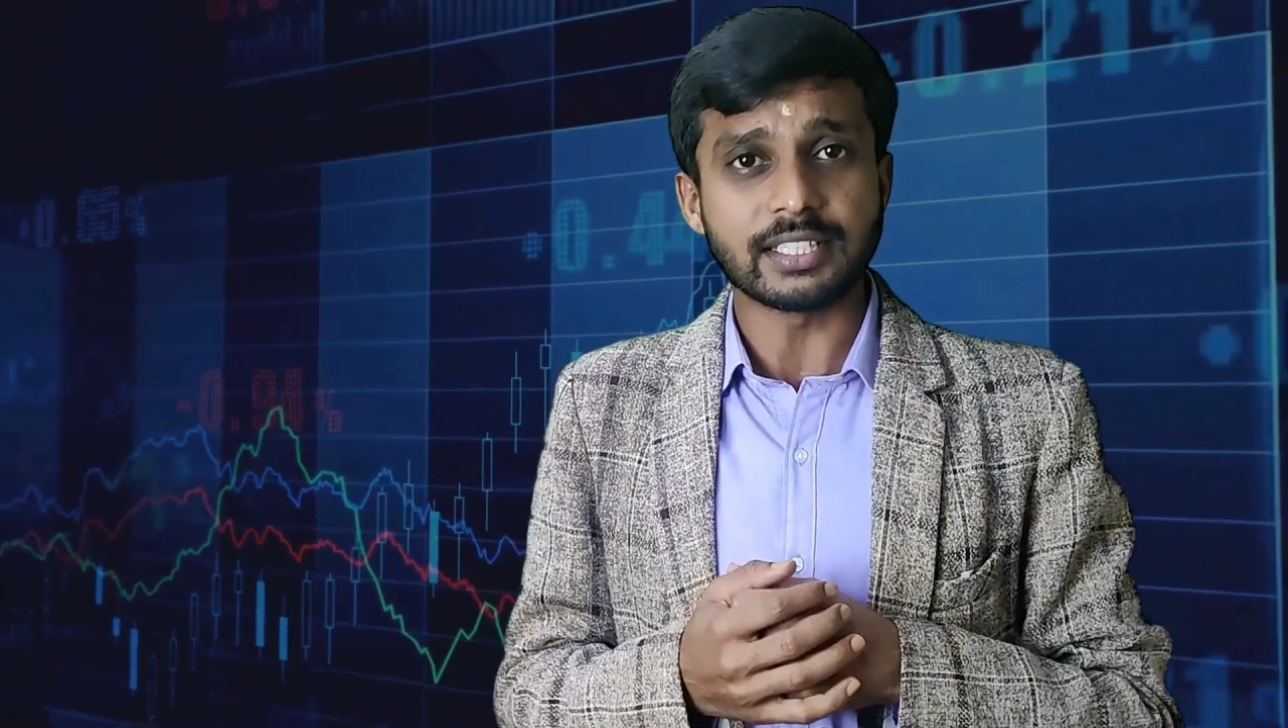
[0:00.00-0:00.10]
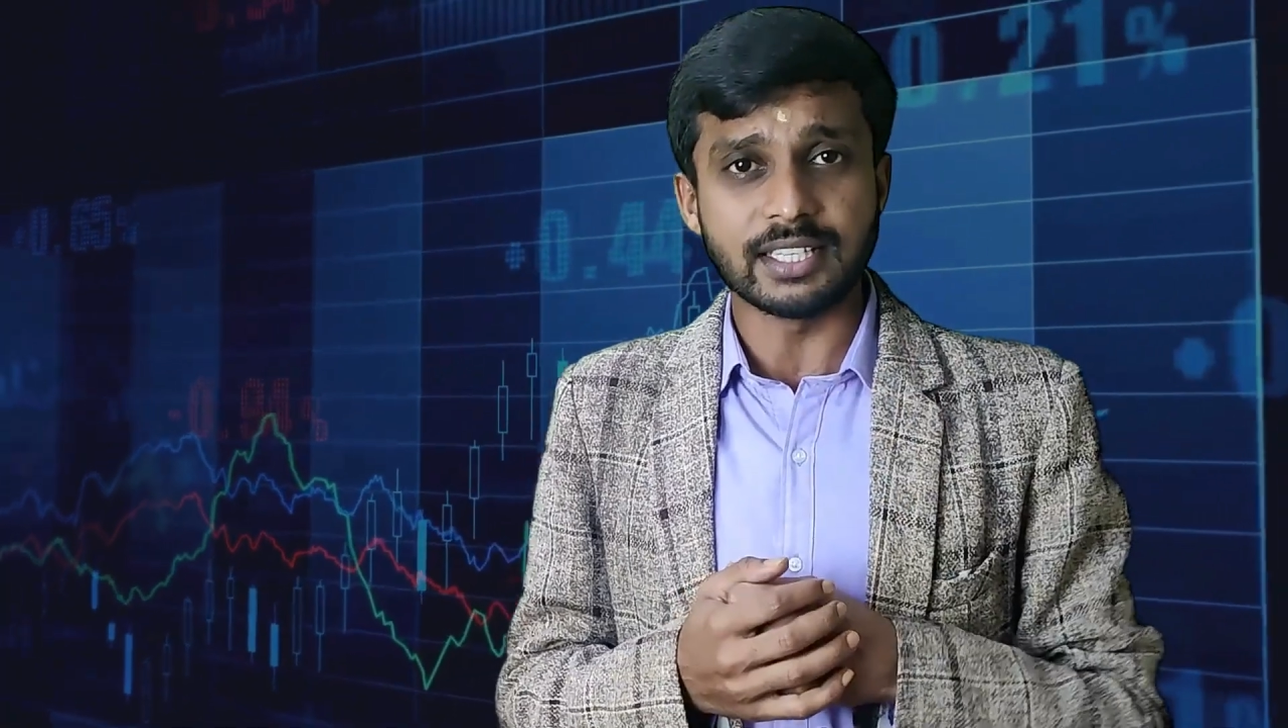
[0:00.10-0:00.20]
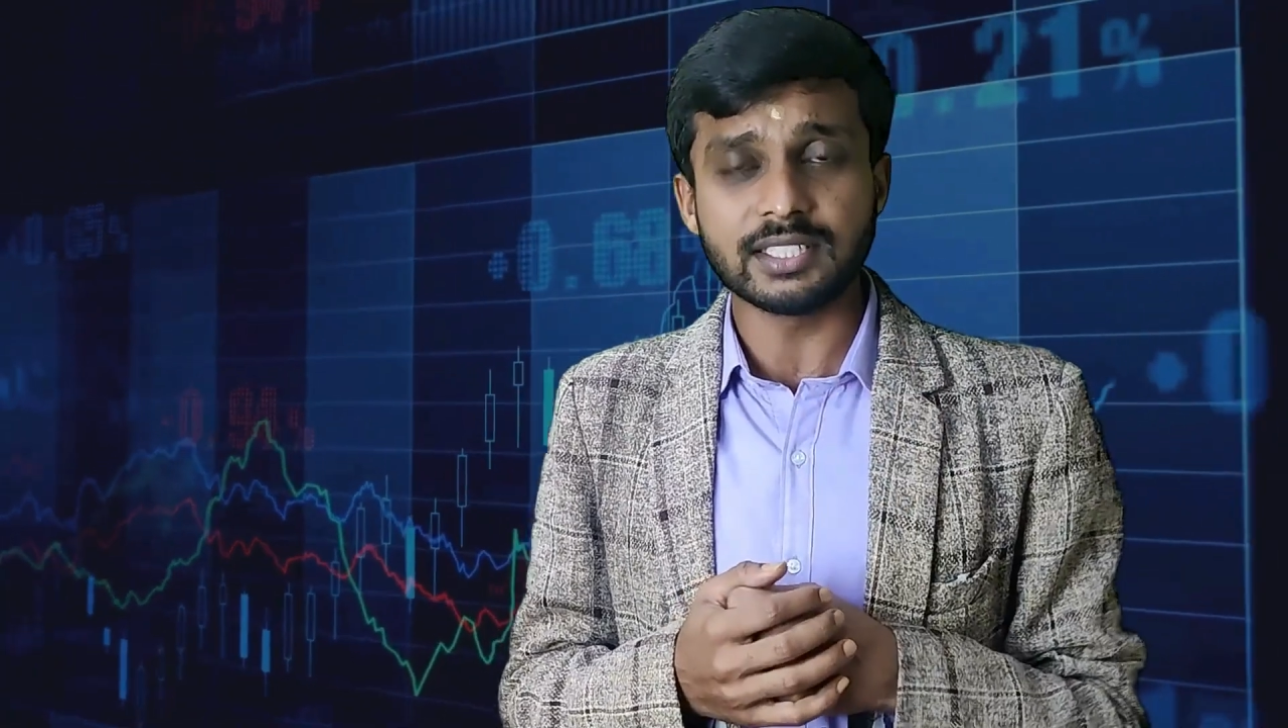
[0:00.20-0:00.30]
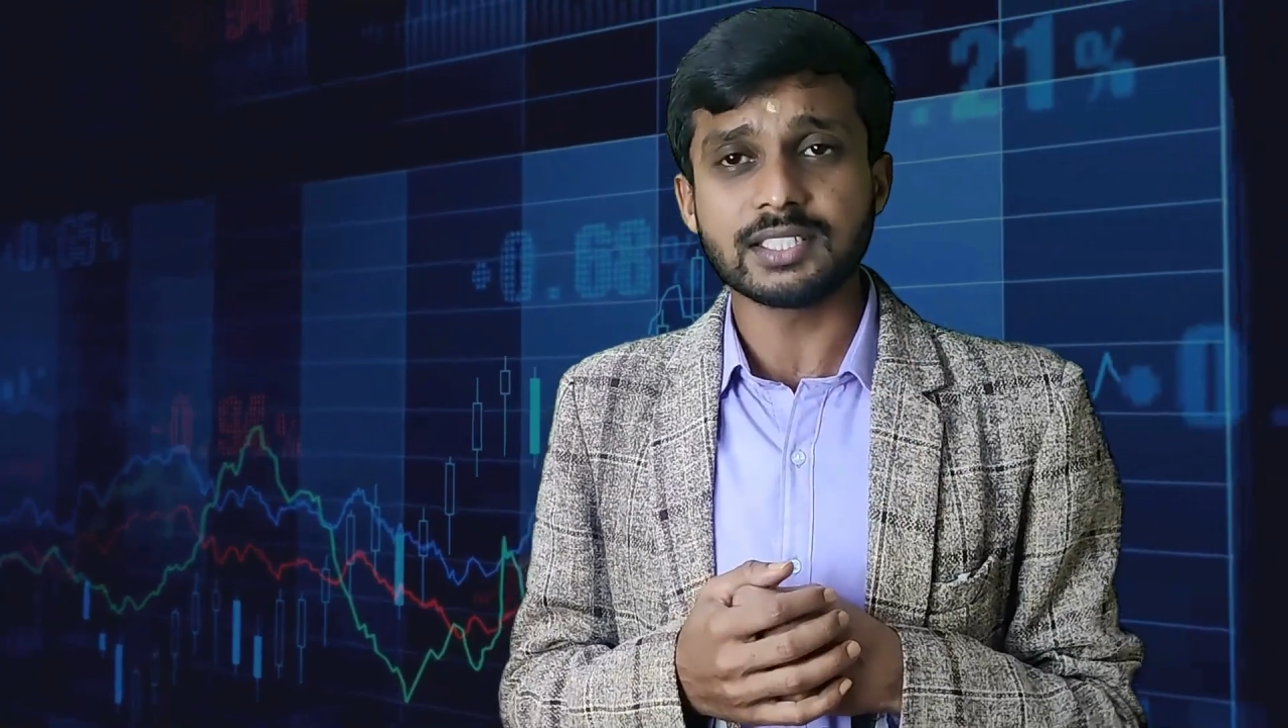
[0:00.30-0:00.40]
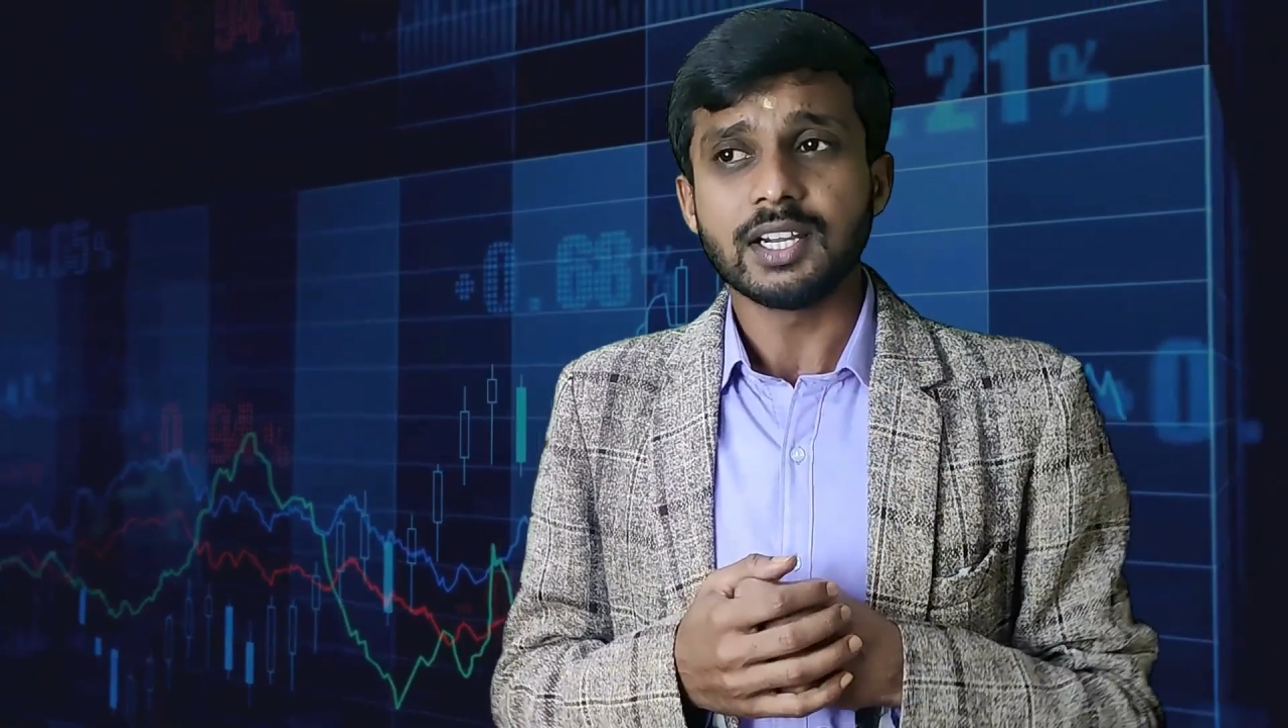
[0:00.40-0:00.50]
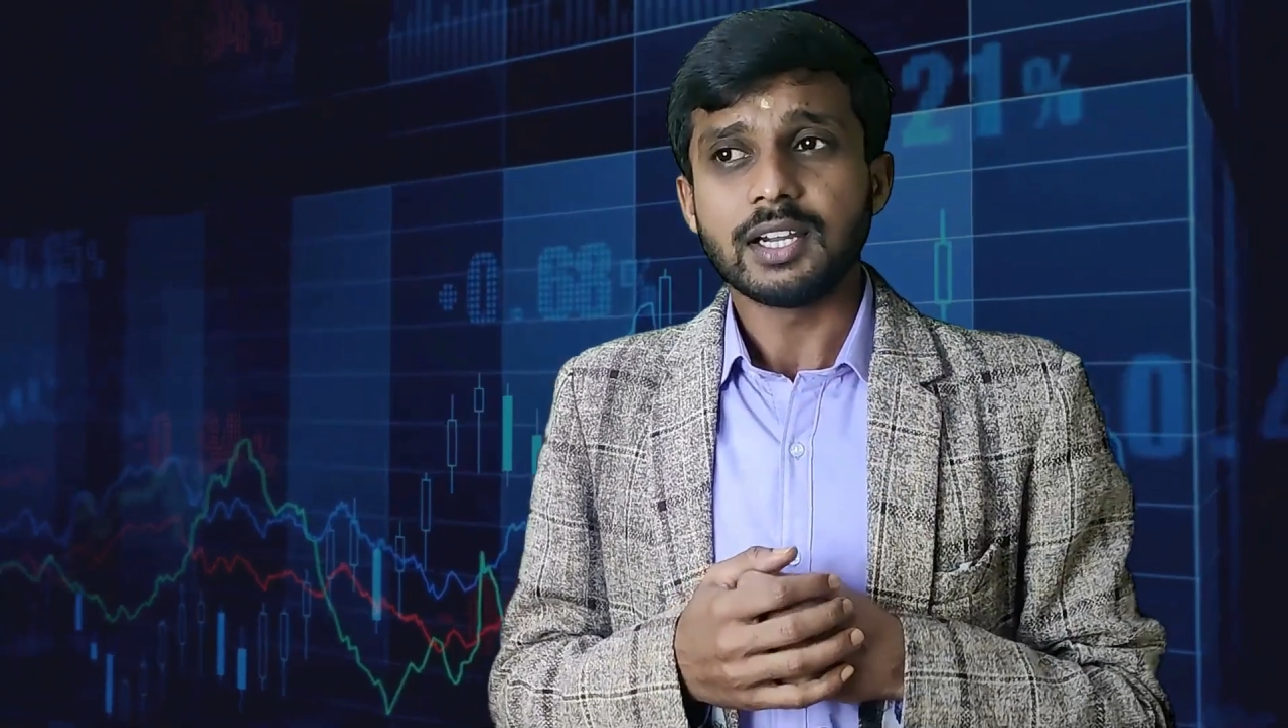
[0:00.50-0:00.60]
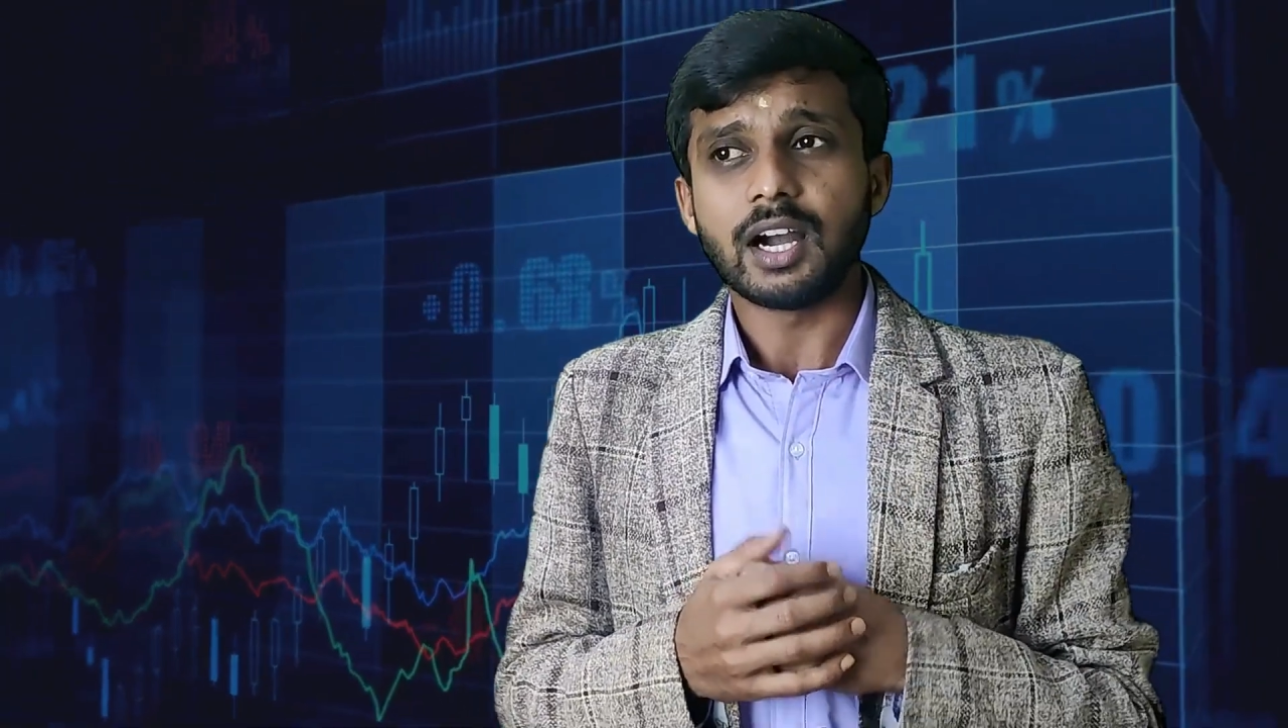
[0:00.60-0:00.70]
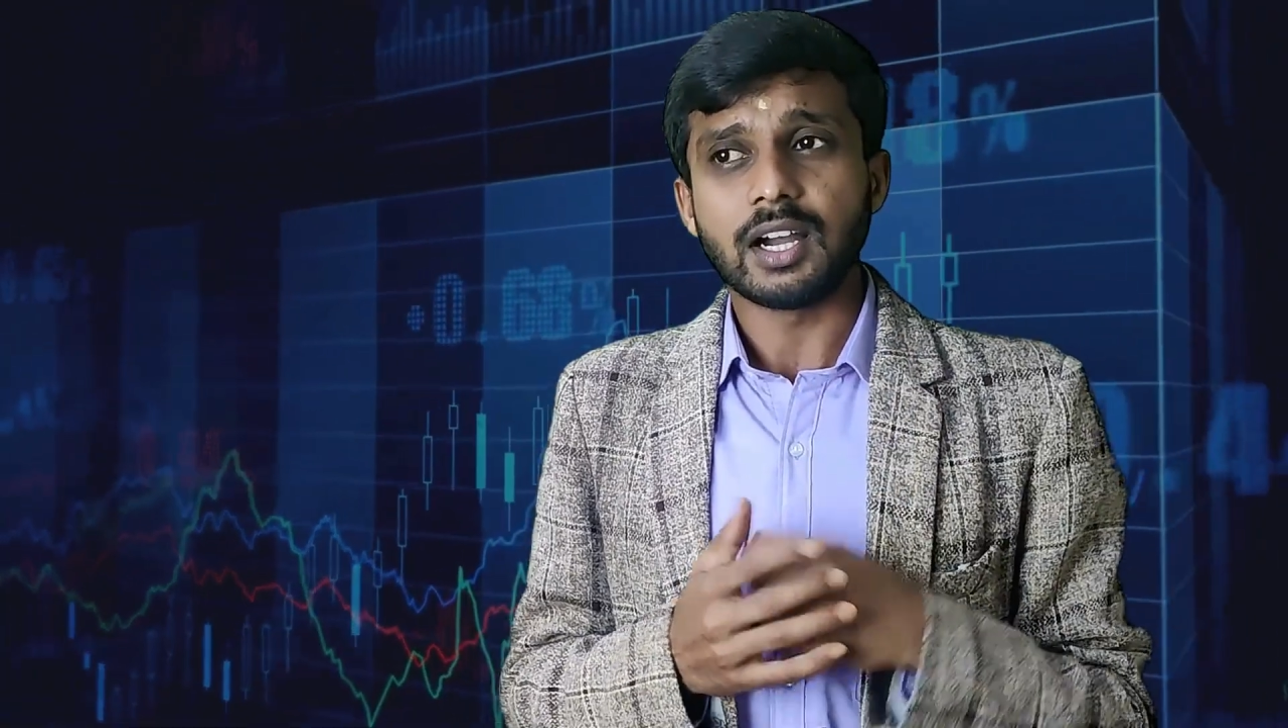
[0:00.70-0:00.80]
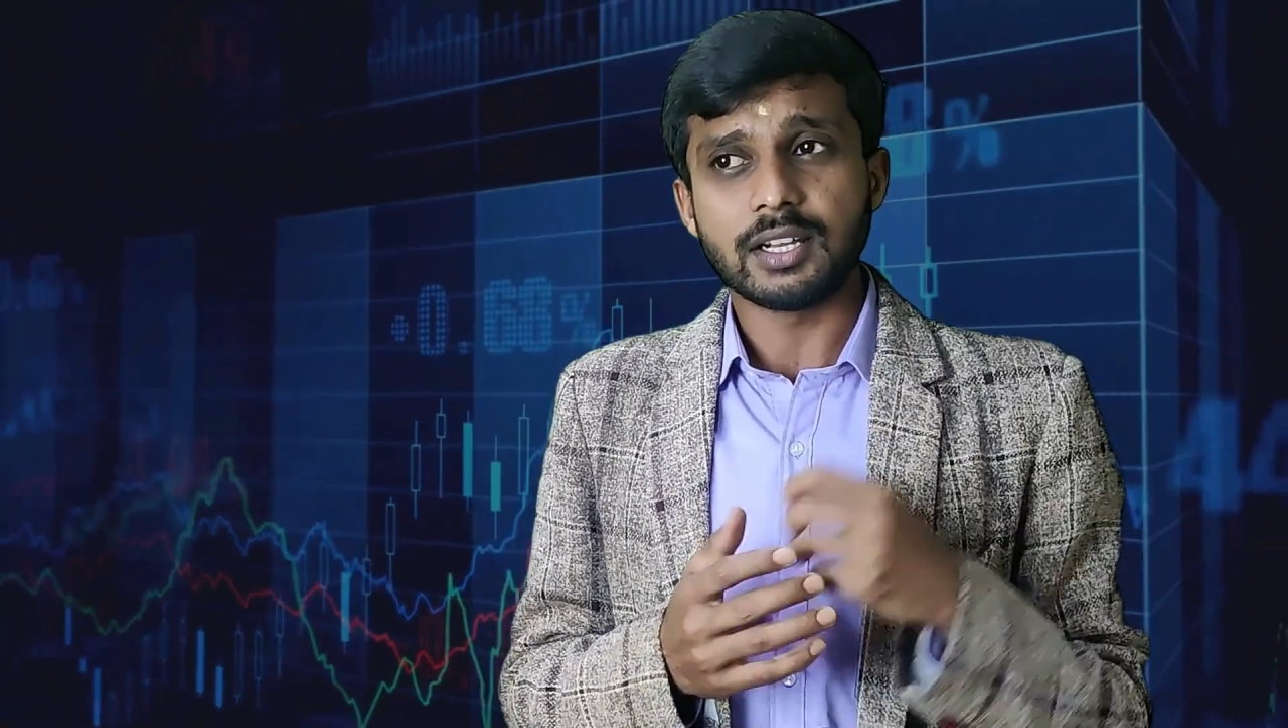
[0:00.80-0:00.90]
That is